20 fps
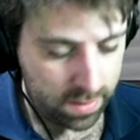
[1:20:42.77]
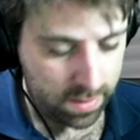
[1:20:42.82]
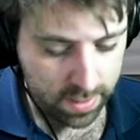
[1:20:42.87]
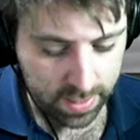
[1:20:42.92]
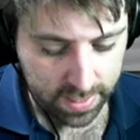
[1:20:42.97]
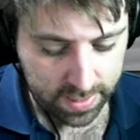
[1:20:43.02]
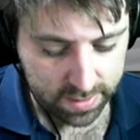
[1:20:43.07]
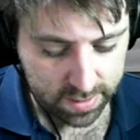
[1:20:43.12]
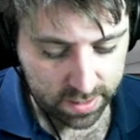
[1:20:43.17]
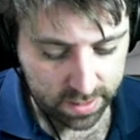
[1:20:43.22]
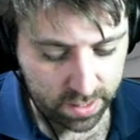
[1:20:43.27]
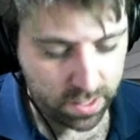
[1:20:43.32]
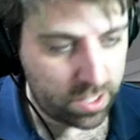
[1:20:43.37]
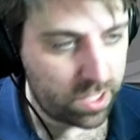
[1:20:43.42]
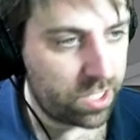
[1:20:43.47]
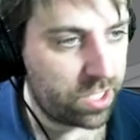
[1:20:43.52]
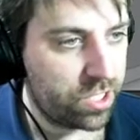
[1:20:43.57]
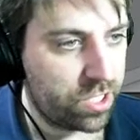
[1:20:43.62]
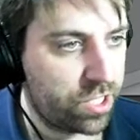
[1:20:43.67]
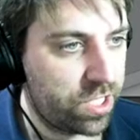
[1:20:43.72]
Let's
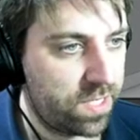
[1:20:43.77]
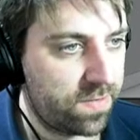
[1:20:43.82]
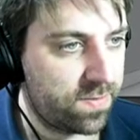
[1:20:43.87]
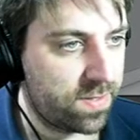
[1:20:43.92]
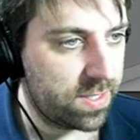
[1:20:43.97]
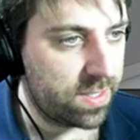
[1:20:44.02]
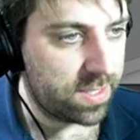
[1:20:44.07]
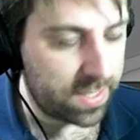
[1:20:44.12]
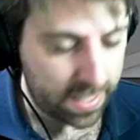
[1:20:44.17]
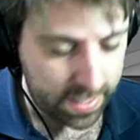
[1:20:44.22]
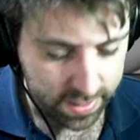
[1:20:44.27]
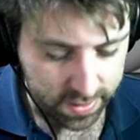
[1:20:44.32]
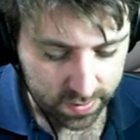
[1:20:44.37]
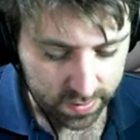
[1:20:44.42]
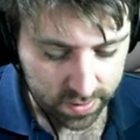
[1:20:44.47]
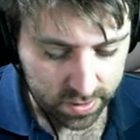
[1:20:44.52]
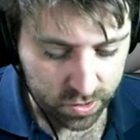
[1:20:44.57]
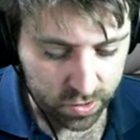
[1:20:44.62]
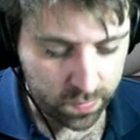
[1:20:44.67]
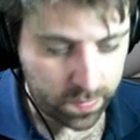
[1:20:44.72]
go Shift D
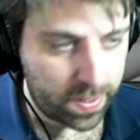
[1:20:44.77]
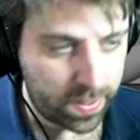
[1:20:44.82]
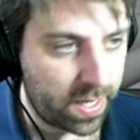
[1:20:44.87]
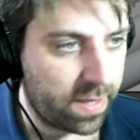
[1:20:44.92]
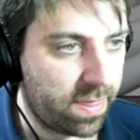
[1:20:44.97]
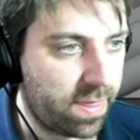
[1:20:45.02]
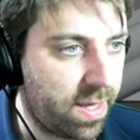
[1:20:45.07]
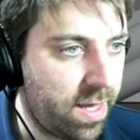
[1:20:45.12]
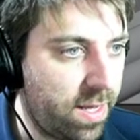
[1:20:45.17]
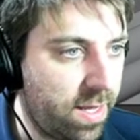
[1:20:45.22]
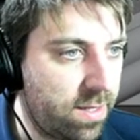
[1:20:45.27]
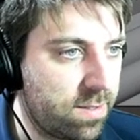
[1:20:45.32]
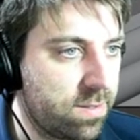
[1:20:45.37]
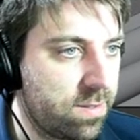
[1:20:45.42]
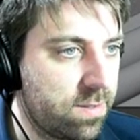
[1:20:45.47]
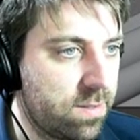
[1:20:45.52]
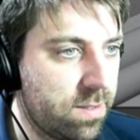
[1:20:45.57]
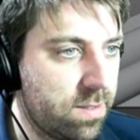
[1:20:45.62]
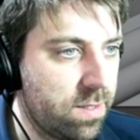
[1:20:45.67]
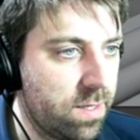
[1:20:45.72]
to duplicate
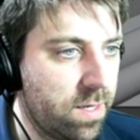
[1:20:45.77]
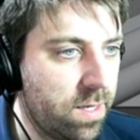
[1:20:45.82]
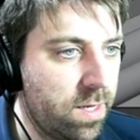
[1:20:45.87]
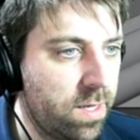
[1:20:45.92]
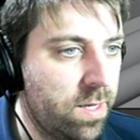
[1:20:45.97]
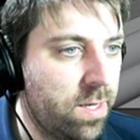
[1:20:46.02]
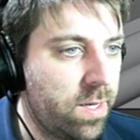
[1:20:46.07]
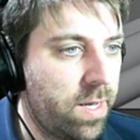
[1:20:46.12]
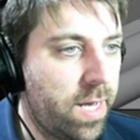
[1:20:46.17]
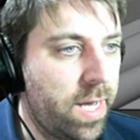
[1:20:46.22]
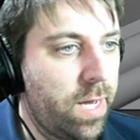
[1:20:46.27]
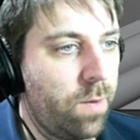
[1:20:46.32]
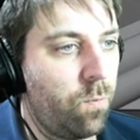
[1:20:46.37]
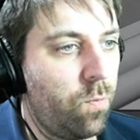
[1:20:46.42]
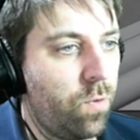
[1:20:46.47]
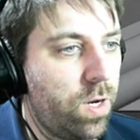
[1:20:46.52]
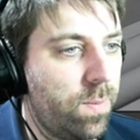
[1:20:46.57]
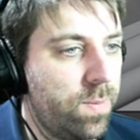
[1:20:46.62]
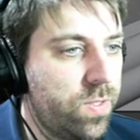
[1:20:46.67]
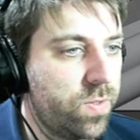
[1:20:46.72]
that. And
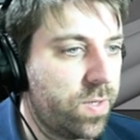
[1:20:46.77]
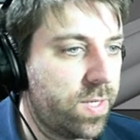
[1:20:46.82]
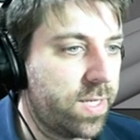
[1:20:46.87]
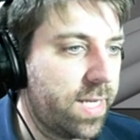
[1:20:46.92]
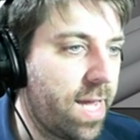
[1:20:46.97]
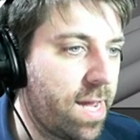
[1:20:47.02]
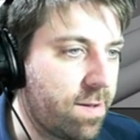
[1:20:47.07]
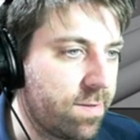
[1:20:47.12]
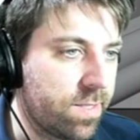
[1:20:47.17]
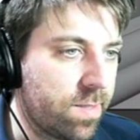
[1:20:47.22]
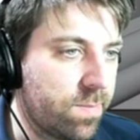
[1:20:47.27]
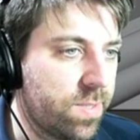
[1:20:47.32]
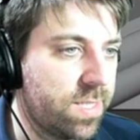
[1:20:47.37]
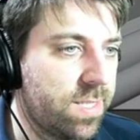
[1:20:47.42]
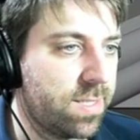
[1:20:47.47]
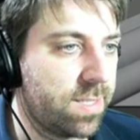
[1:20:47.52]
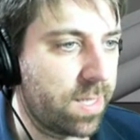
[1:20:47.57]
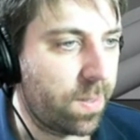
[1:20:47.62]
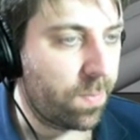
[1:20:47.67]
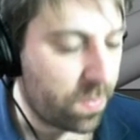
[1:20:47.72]
what I'm doing now is I'm
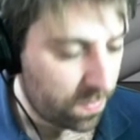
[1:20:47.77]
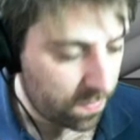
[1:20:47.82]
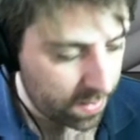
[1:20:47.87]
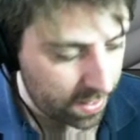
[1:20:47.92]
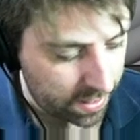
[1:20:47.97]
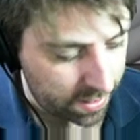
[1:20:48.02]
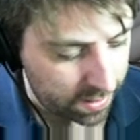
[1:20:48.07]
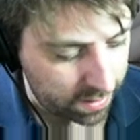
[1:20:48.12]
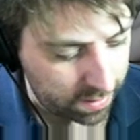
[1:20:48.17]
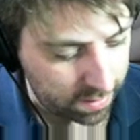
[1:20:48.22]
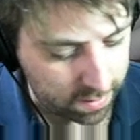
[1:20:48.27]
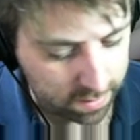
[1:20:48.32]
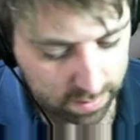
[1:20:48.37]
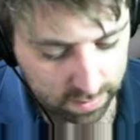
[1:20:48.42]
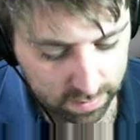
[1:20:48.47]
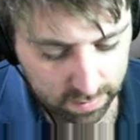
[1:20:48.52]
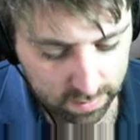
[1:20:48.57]
separating